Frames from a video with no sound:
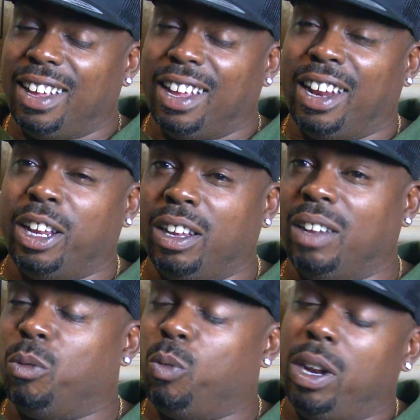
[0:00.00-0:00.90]
And
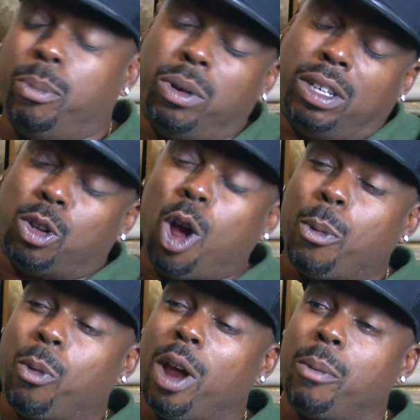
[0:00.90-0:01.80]
when he put his arm
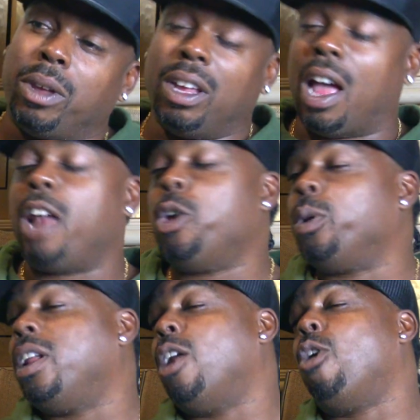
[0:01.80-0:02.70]
around me, I know
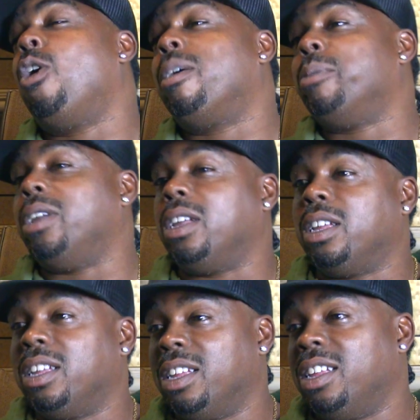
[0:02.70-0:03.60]
what that arm means.
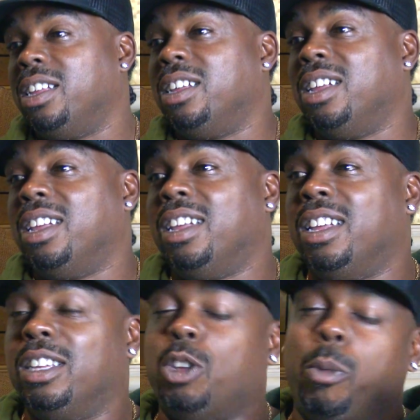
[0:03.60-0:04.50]

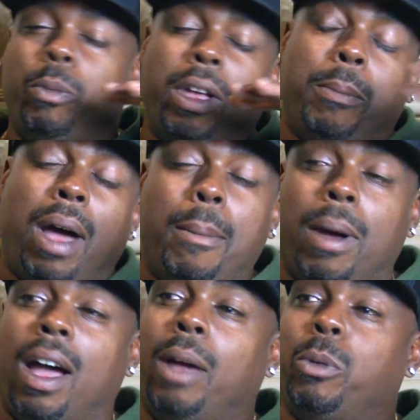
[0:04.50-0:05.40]
So in my
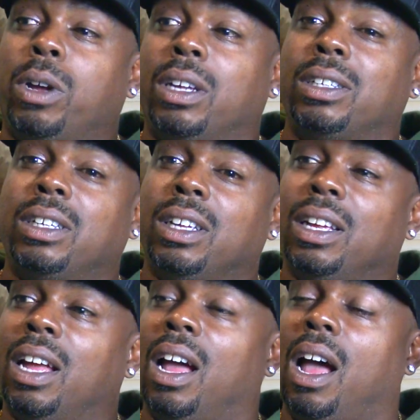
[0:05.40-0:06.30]
mind was,
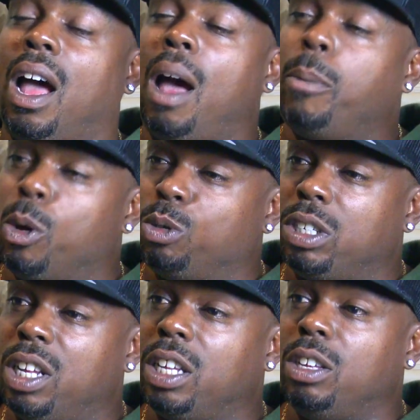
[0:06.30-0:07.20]
I'm gonna
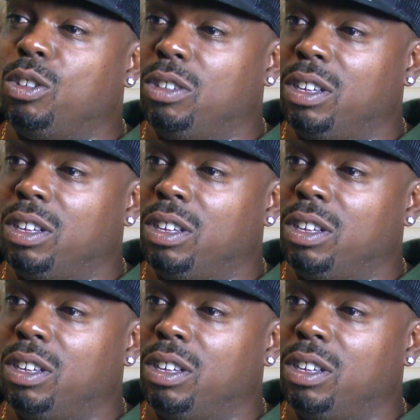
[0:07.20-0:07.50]
stick you.